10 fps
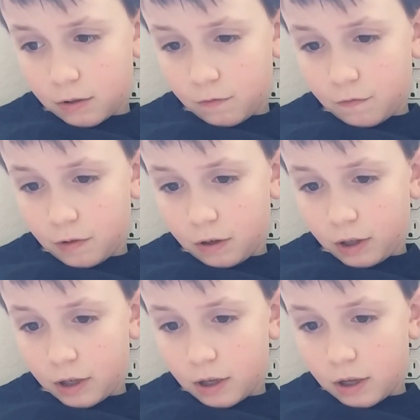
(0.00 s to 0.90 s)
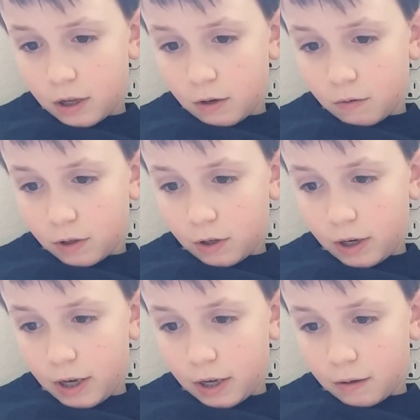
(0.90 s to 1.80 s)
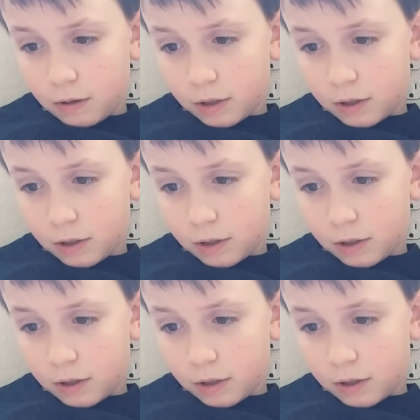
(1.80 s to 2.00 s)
to feel it with her hand.